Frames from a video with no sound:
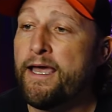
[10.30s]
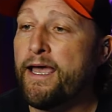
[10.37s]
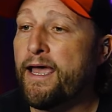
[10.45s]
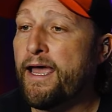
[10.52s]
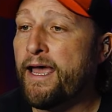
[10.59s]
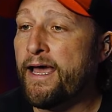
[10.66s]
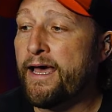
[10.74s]

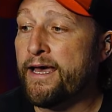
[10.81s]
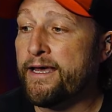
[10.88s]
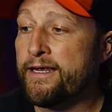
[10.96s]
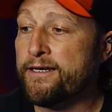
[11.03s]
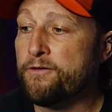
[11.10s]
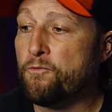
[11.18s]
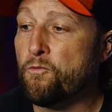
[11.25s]

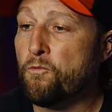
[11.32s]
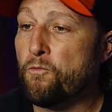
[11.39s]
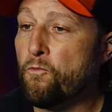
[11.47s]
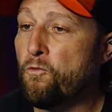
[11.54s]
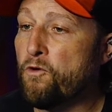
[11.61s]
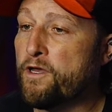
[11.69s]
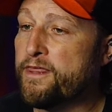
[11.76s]
And
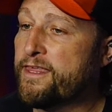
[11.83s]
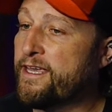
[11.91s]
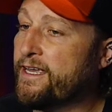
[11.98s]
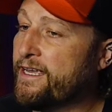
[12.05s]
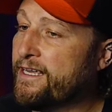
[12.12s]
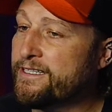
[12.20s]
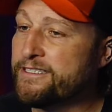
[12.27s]

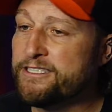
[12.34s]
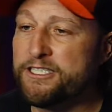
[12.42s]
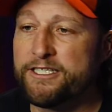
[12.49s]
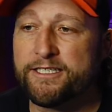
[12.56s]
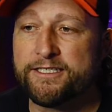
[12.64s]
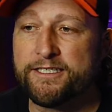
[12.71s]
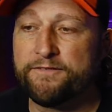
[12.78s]
within
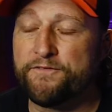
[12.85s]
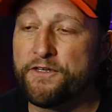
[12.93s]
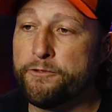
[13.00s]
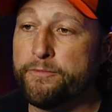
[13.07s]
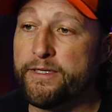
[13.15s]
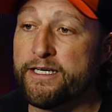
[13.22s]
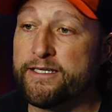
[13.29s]
just a few
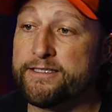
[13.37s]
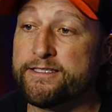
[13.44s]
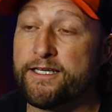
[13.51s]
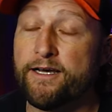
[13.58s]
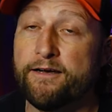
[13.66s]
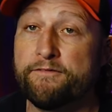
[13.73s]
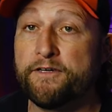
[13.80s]
minutes
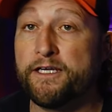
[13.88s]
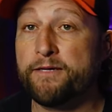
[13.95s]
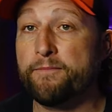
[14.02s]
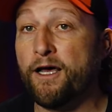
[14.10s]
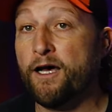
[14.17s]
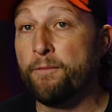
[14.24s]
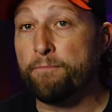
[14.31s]
of it
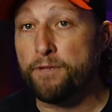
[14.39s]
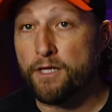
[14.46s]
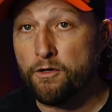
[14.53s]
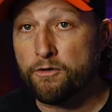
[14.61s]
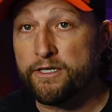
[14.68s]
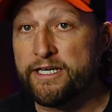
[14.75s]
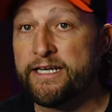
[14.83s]

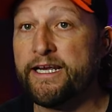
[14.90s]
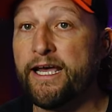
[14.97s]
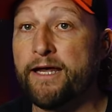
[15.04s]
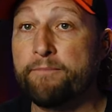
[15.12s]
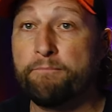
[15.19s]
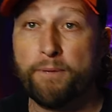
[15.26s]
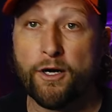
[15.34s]
uploading
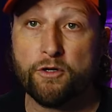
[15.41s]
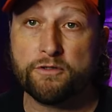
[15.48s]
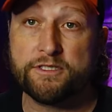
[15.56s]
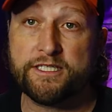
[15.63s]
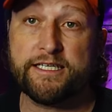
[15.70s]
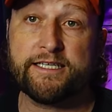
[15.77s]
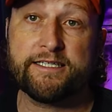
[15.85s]
and
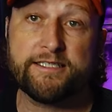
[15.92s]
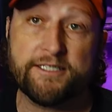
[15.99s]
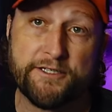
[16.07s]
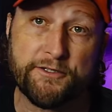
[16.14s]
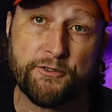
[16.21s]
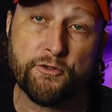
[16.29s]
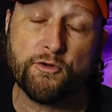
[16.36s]
posting
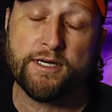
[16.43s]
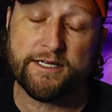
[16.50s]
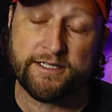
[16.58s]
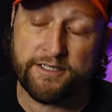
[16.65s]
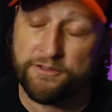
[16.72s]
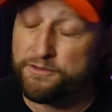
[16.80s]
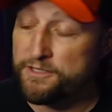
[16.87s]
to
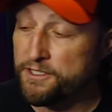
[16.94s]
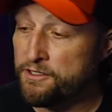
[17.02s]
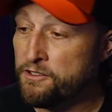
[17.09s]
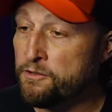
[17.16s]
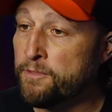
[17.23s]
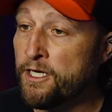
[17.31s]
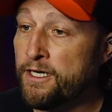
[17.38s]

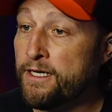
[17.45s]
YouTube,